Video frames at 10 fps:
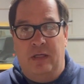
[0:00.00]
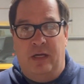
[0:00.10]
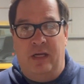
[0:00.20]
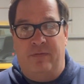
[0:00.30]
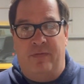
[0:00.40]

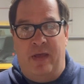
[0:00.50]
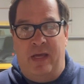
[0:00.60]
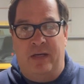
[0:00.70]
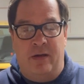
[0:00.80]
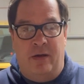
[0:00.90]
I have
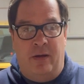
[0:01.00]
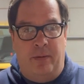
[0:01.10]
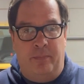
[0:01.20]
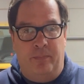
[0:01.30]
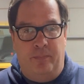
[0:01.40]
that
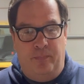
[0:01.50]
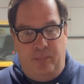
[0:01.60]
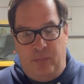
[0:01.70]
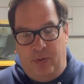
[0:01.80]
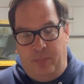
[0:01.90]

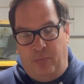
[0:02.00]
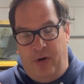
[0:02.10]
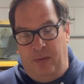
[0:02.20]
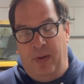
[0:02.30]
the brake